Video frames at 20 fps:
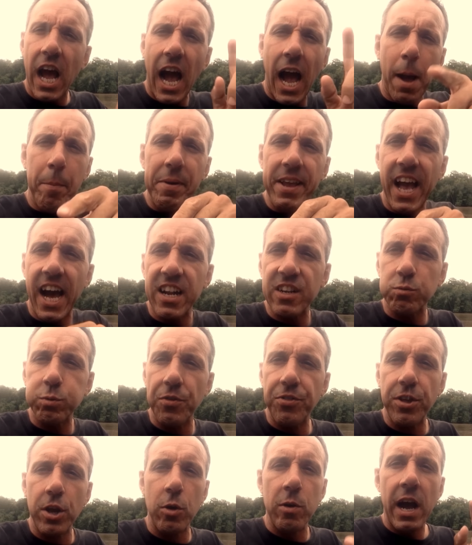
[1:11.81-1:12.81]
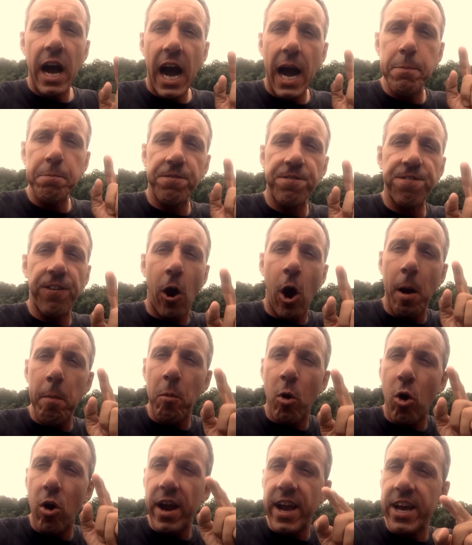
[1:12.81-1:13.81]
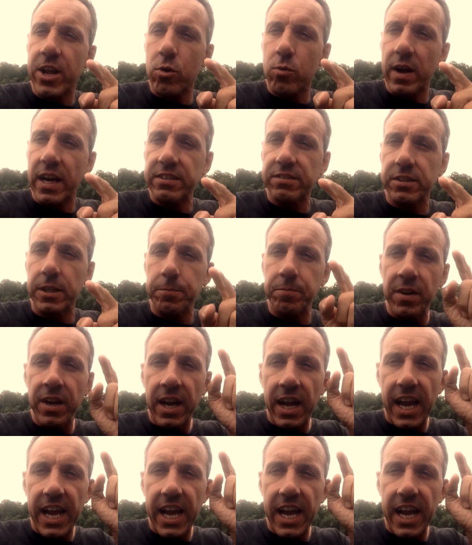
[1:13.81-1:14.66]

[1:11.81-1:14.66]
I'll be honest with you, I'm far more interested